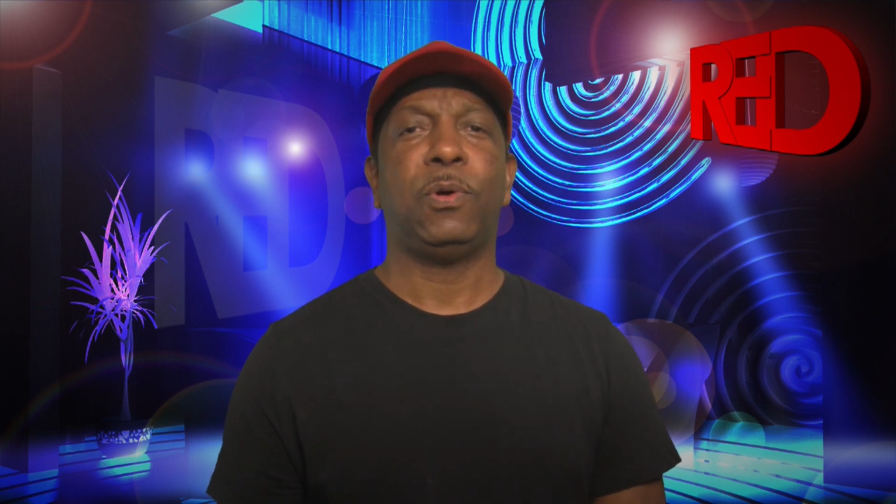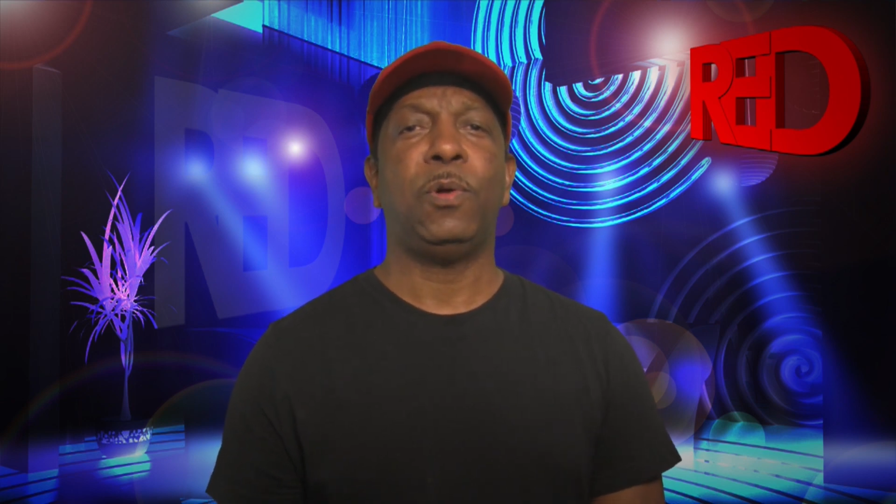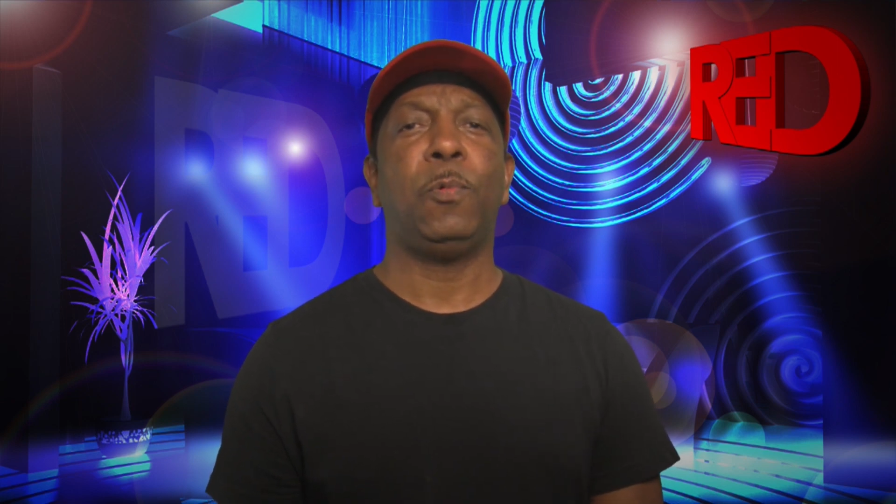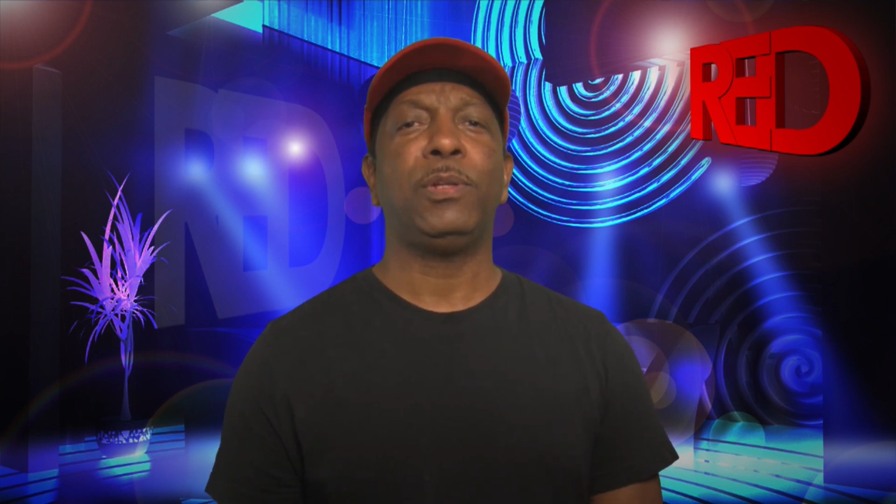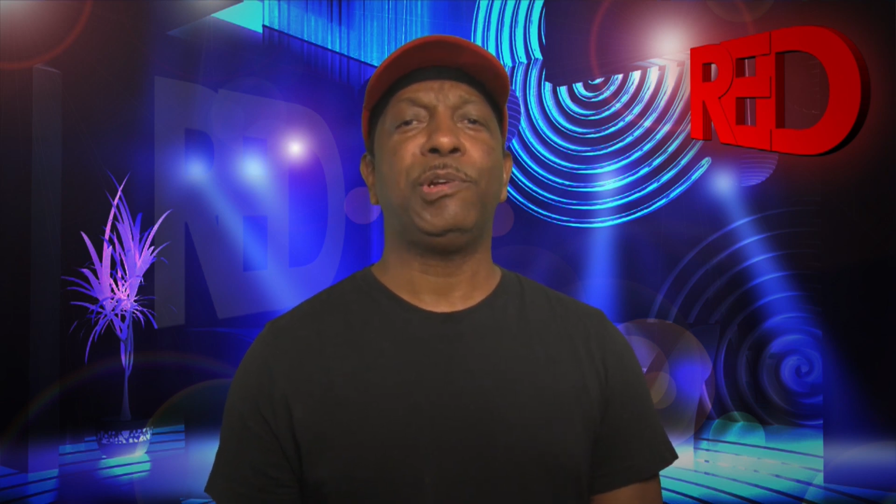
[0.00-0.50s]

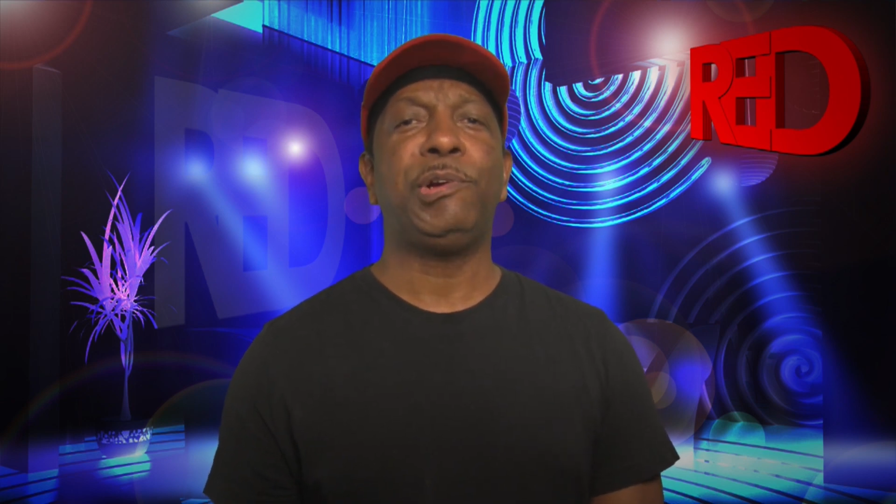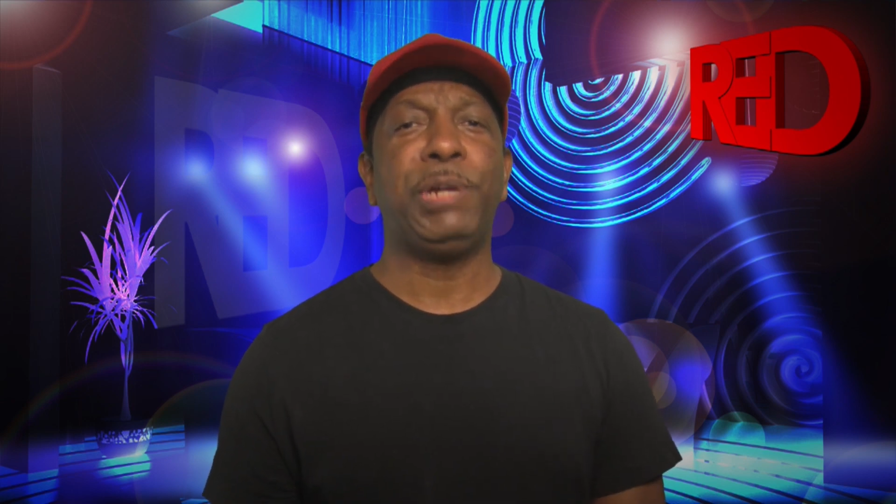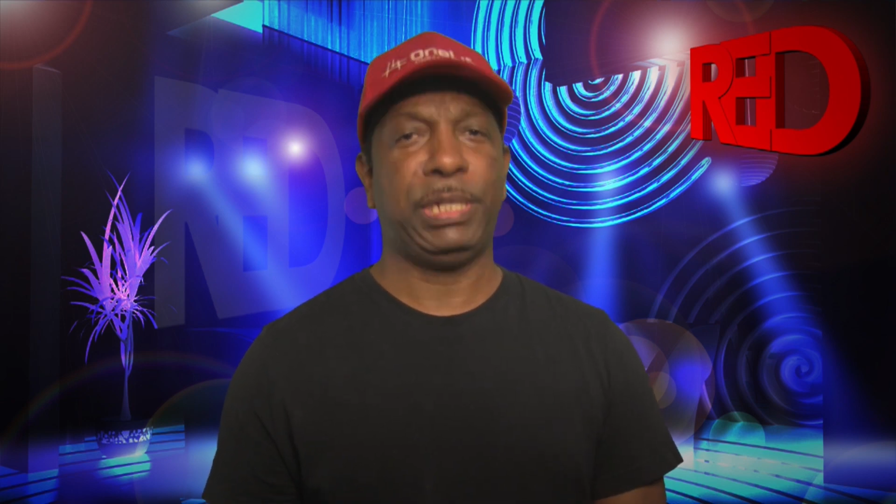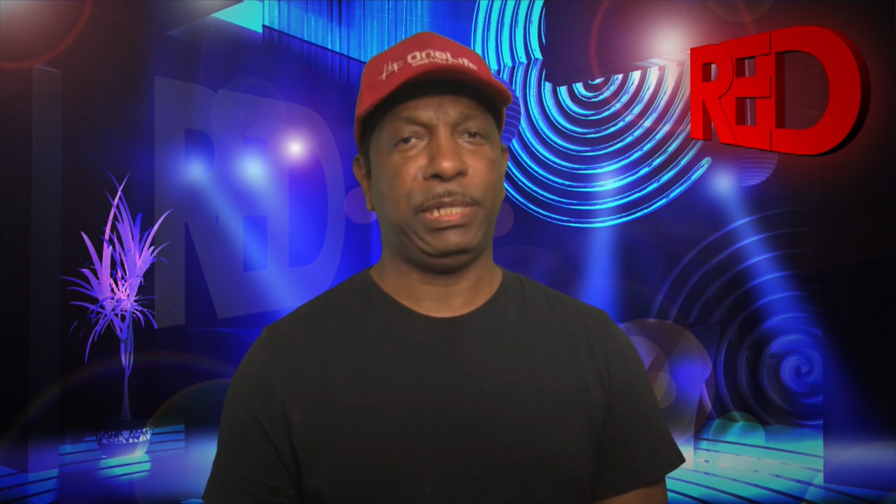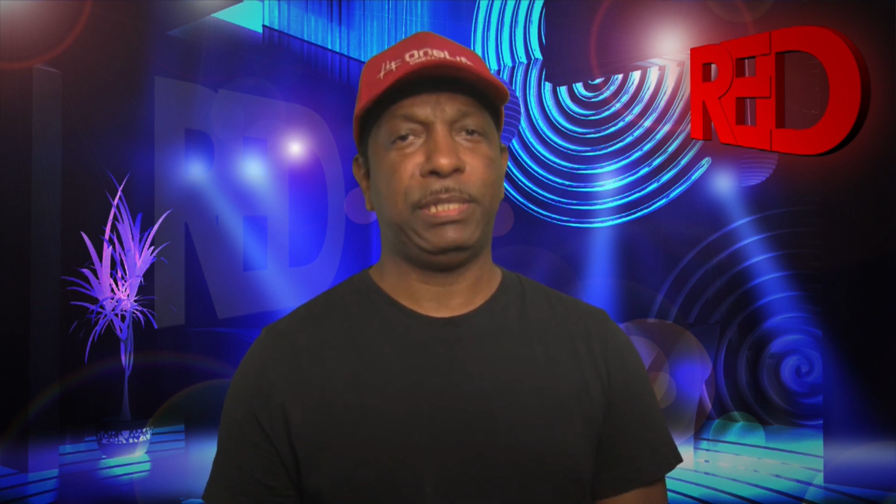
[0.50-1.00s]
on what
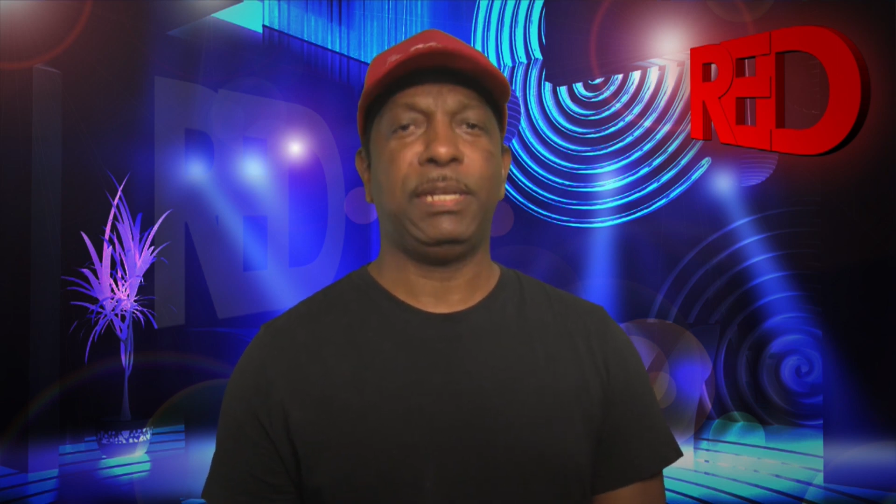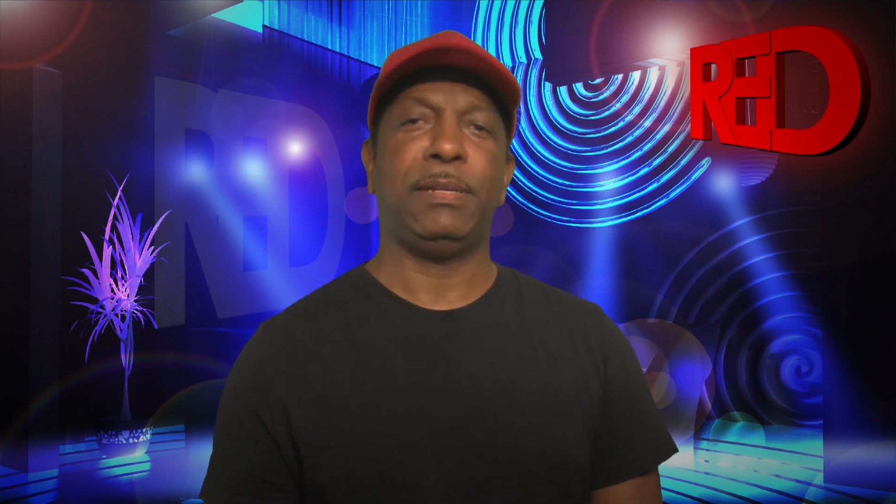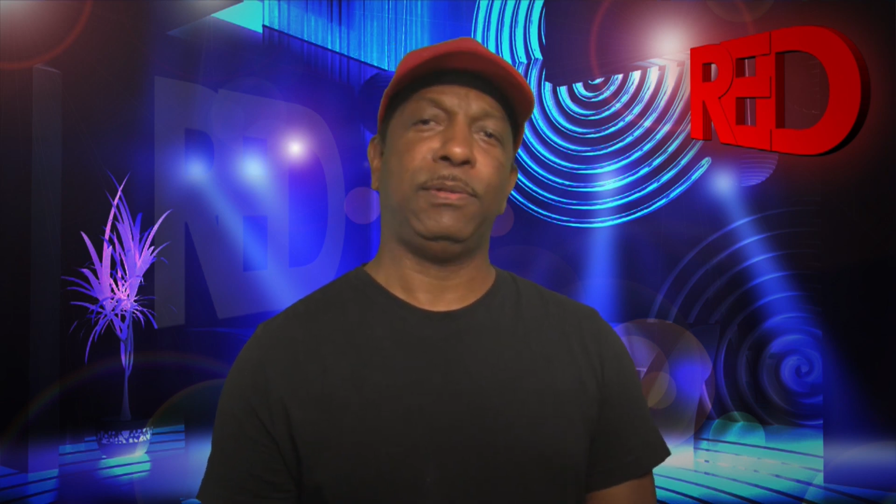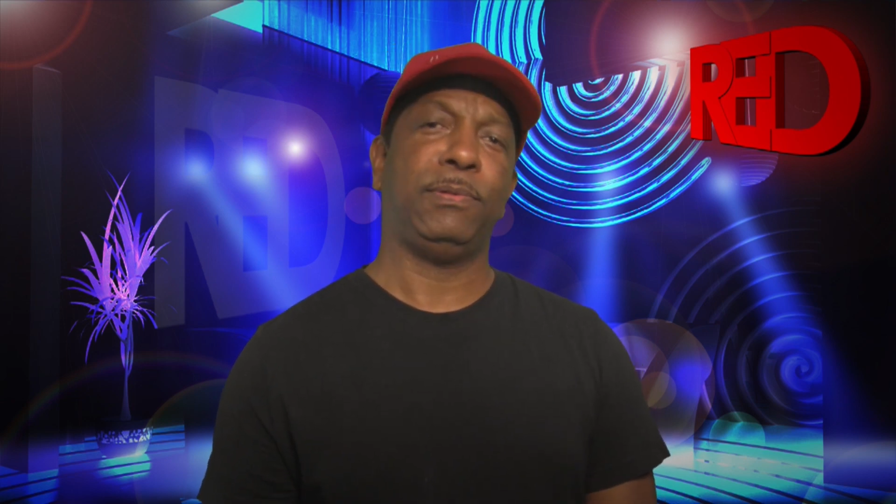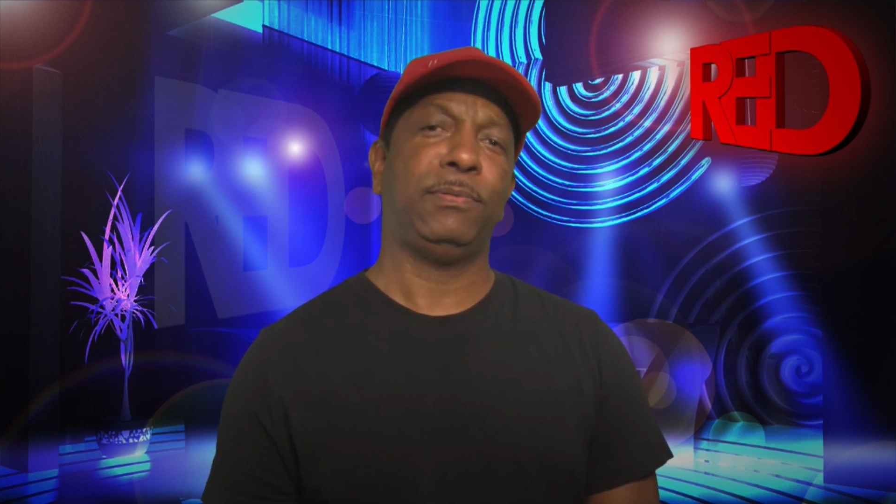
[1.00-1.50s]
critics tell
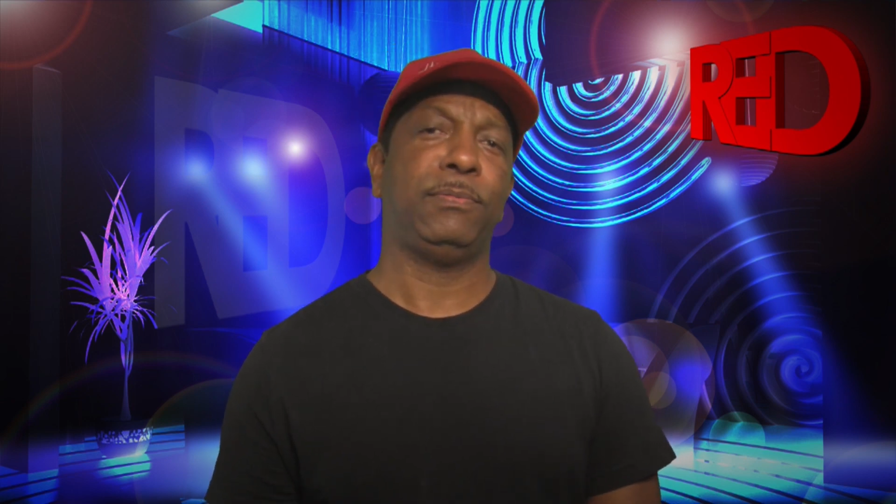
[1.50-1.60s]
you.